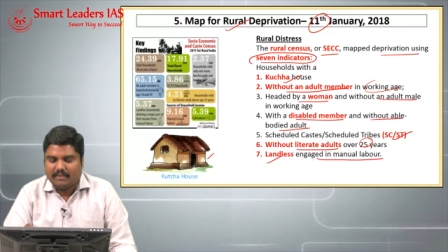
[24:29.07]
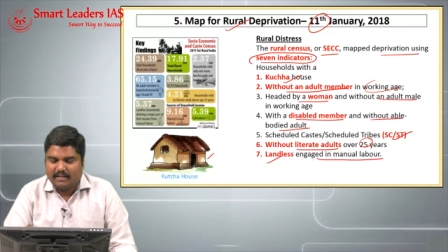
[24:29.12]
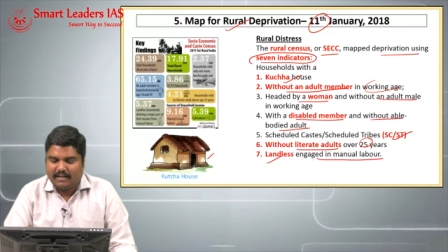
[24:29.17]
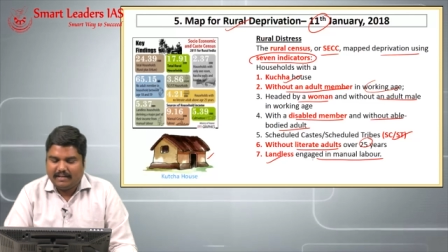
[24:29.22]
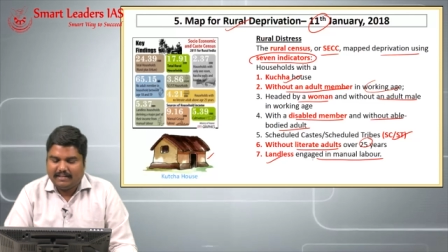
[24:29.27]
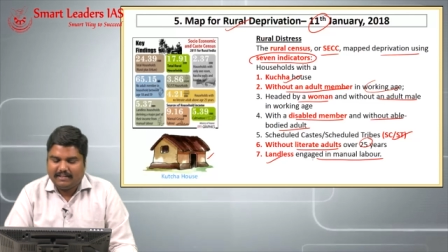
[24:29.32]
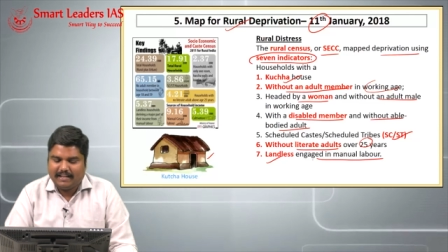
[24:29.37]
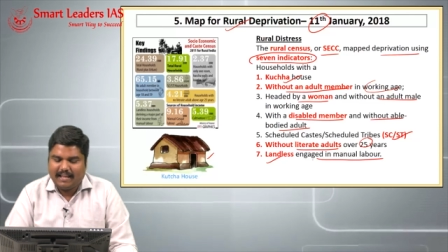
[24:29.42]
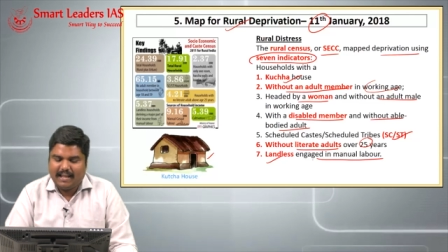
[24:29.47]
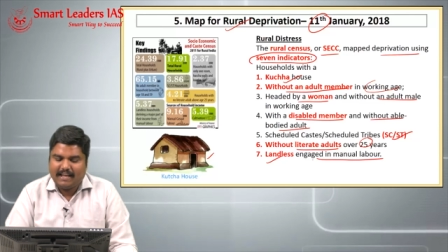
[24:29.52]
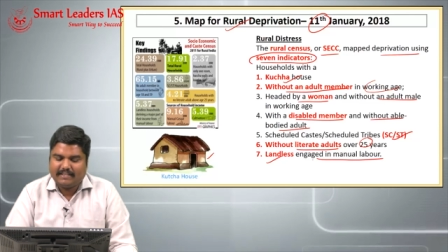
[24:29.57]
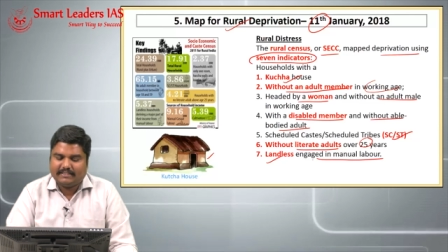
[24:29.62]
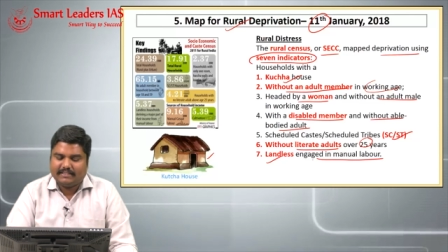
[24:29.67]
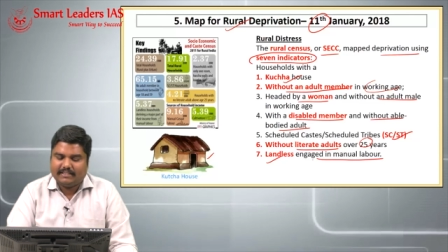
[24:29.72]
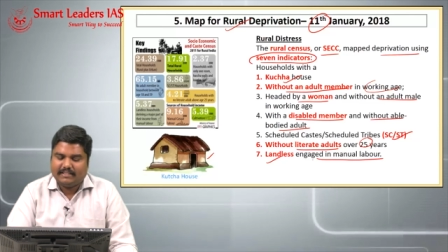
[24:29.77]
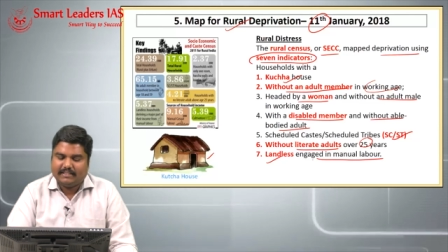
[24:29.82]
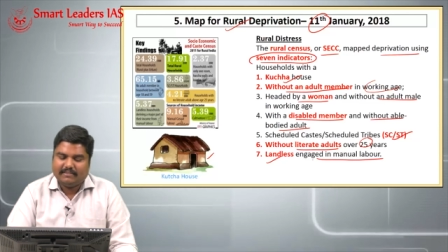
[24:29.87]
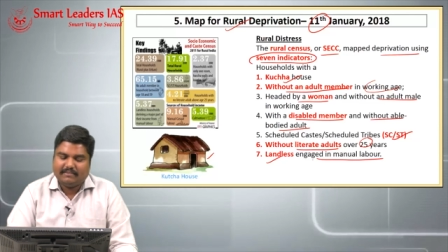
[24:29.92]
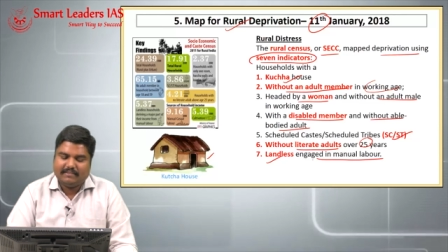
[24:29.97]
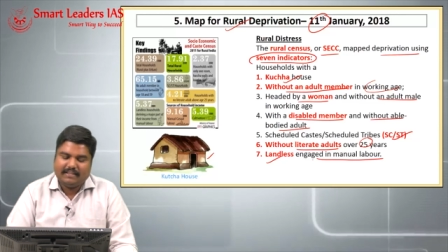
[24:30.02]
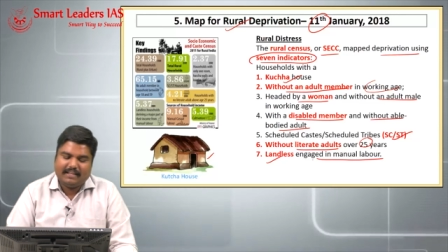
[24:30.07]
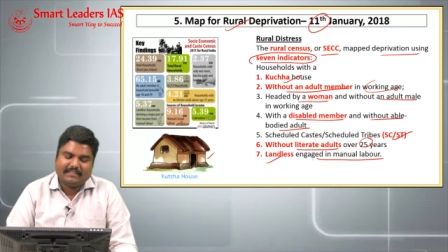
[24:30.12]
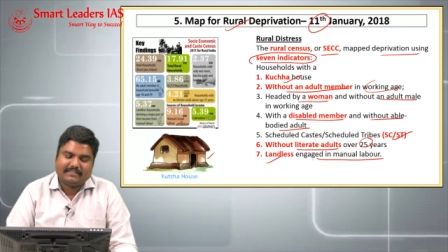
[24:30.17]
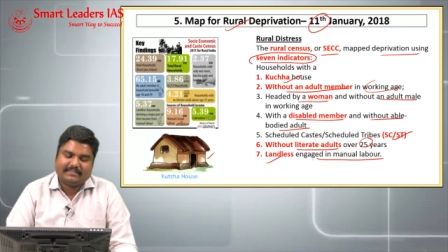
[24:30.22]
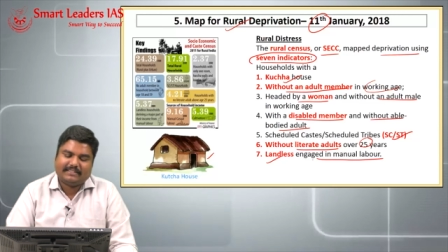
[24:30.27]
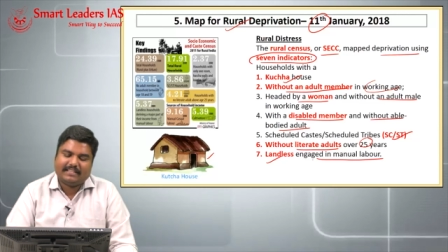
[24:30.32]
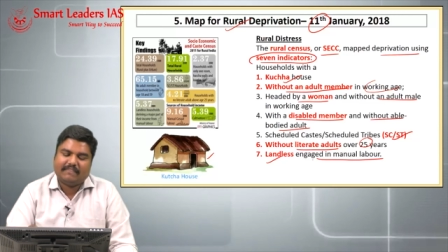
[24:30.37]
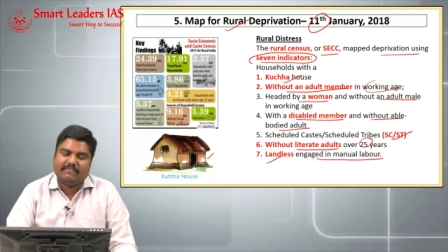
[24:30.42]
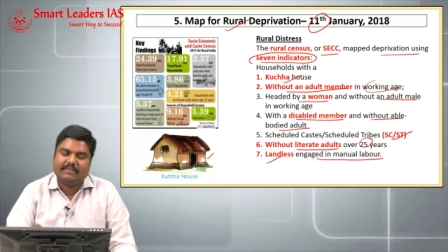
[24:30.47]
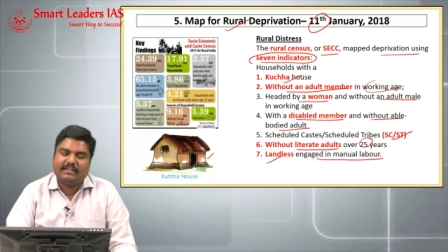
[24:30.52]
it takes these
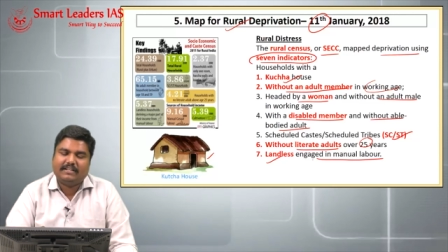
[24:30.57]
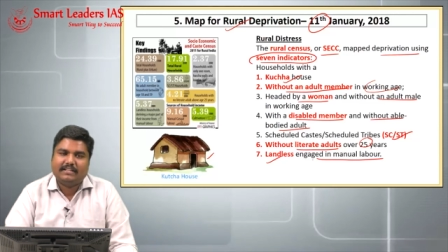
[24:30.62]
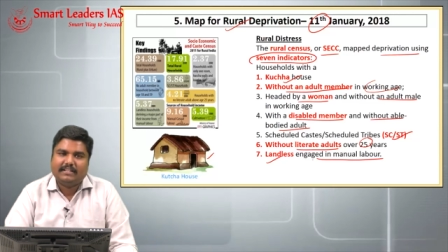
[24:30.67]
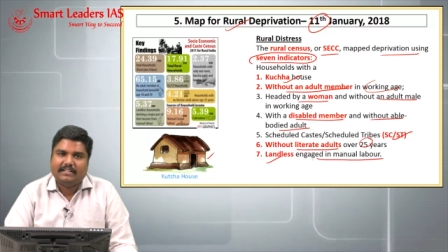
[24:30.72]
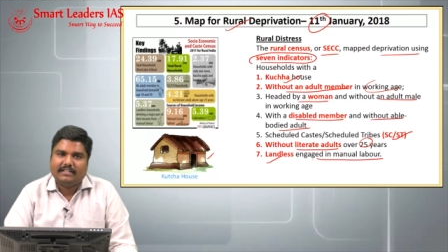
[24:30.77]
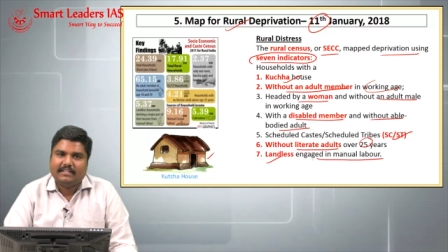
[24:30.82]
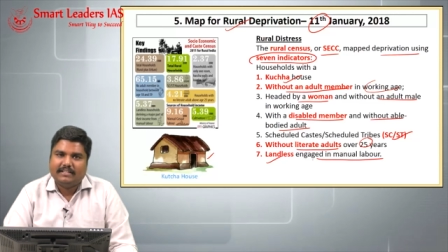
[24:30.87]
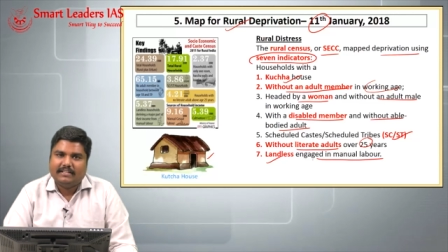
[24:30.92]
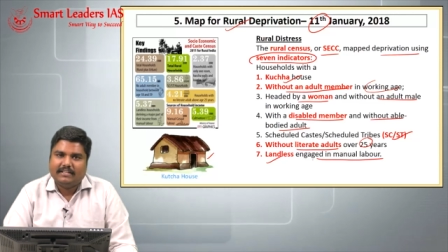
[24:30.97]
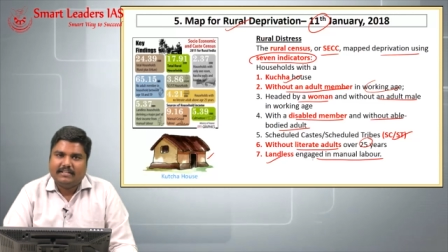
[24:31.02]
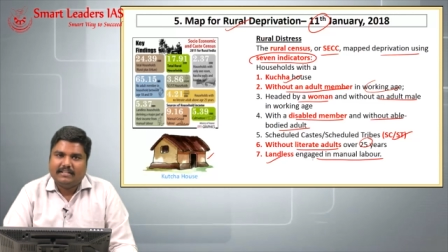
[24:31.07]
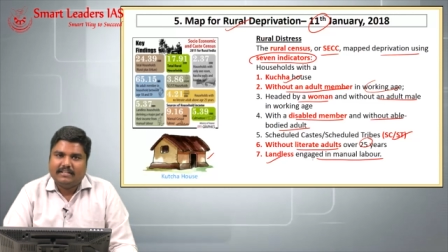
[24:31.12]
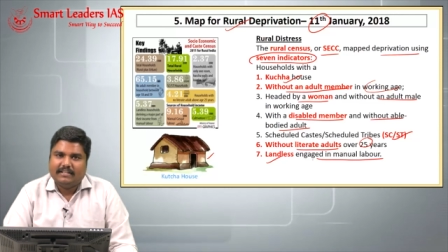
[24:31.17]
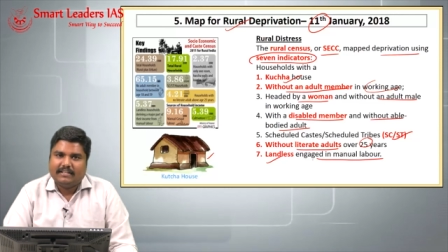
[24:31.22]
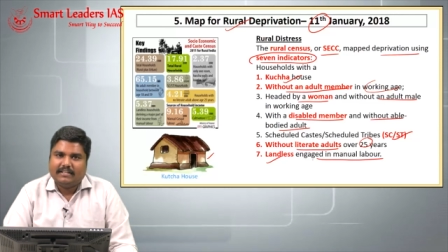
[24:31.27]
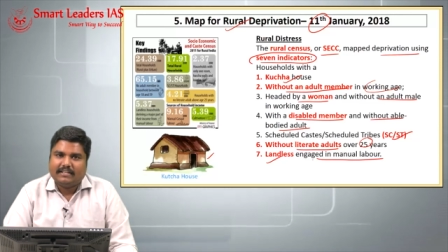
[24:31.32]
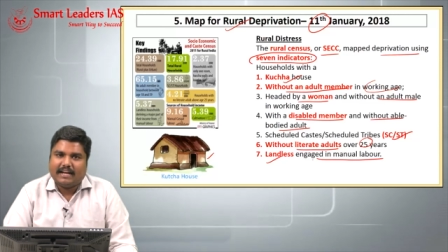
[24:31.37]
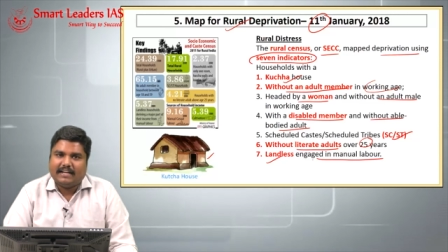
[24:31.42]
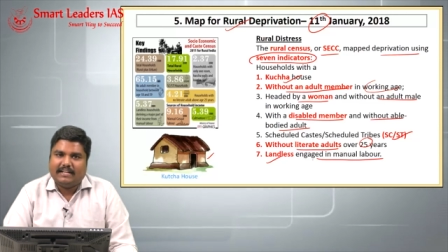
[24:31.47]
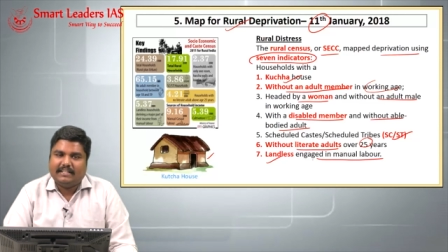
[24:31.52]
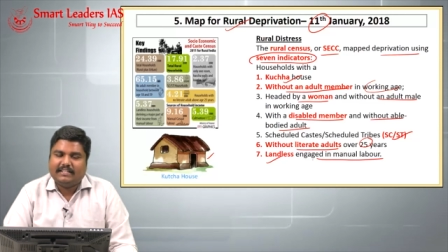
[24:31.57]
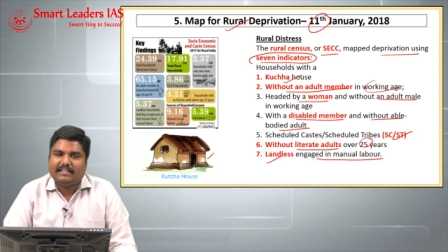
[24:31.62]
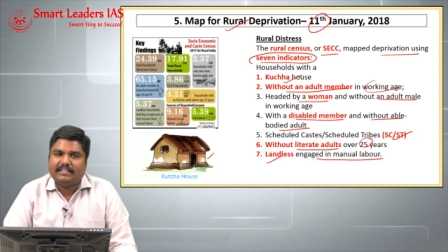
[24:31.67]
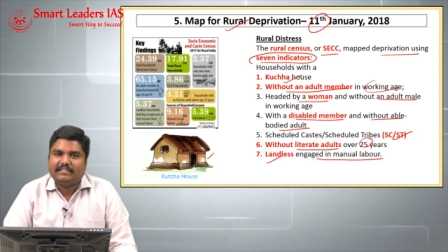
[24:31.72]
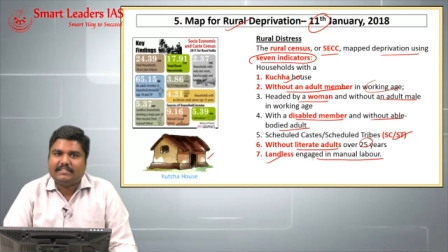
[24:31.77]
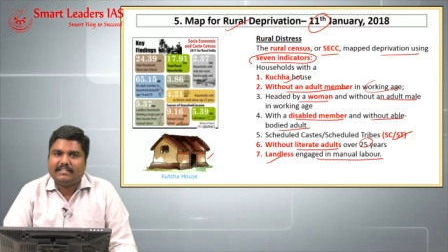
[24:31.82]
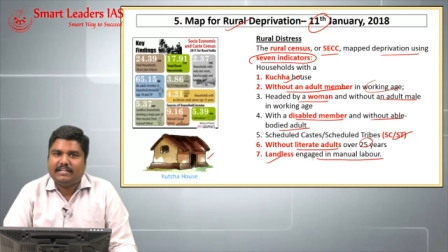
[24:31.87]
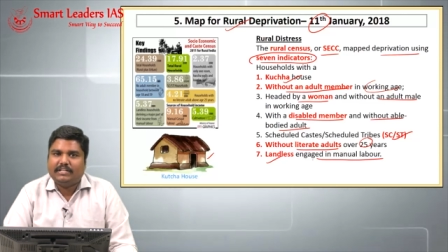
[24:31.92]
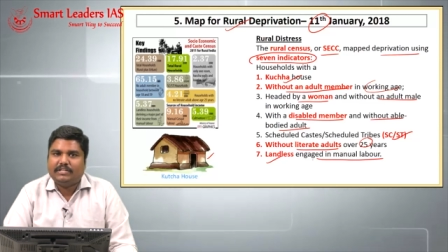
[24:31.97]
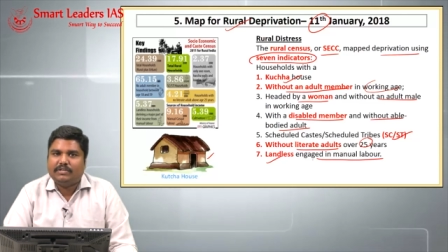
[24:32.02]
seven
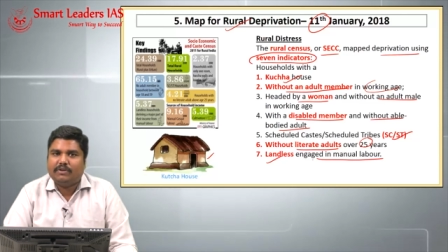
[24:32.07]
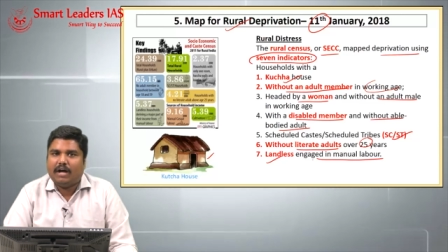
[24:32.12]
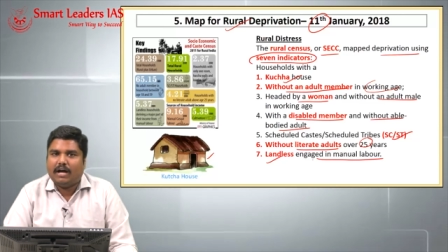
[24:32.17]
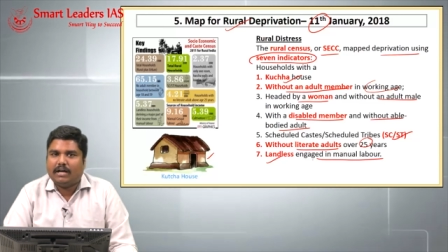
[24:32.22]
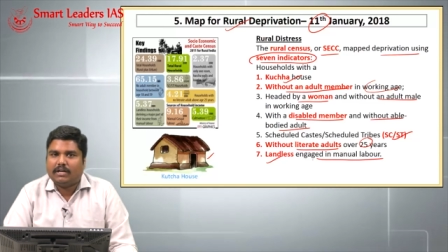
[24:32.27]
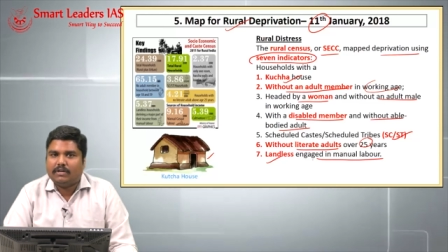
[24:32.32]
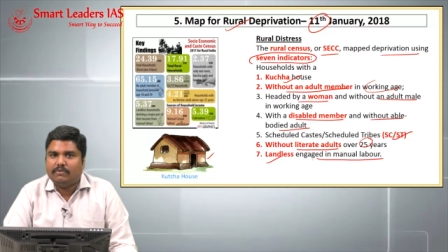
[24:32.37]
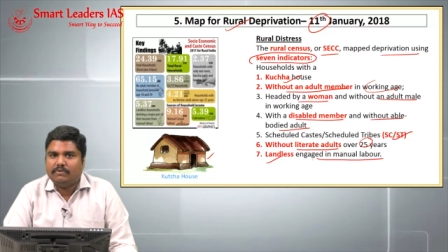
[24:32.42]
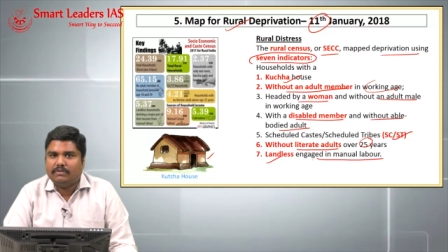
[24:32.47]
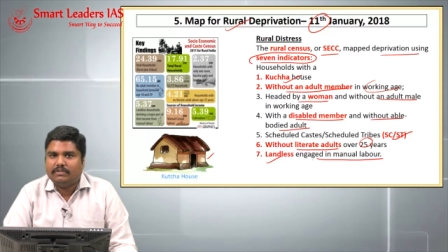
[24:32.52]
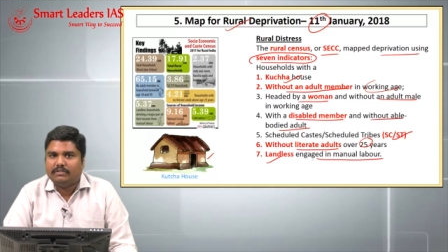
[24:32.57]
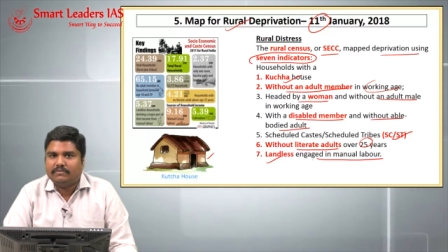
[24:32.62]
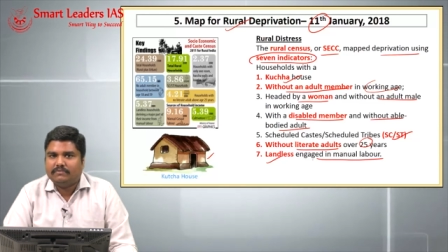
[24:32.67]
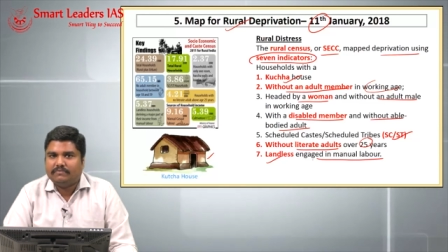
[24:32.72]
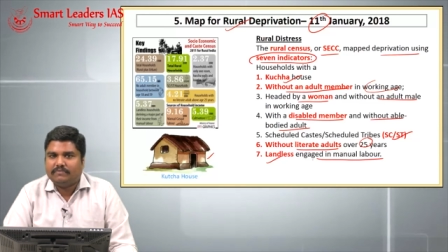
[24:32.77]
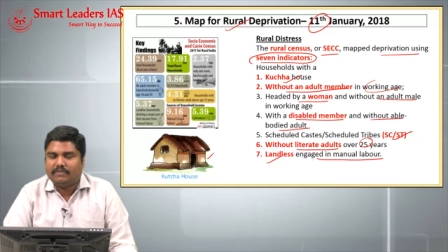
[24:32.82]
categories into account